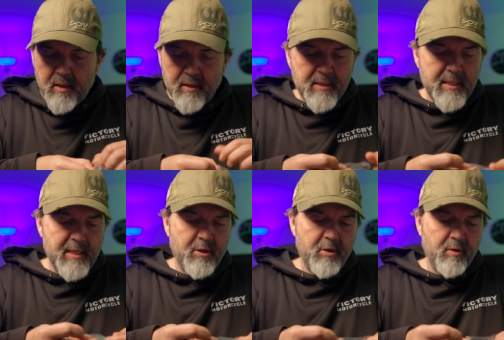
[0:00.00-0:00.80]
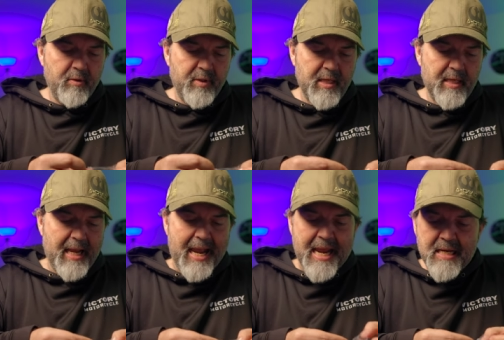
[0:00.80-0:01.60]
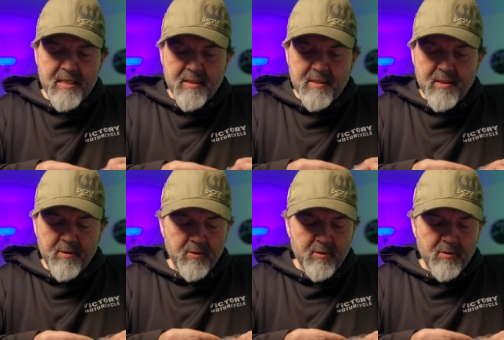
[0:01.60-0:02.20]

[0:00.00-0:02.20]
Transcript: near the end.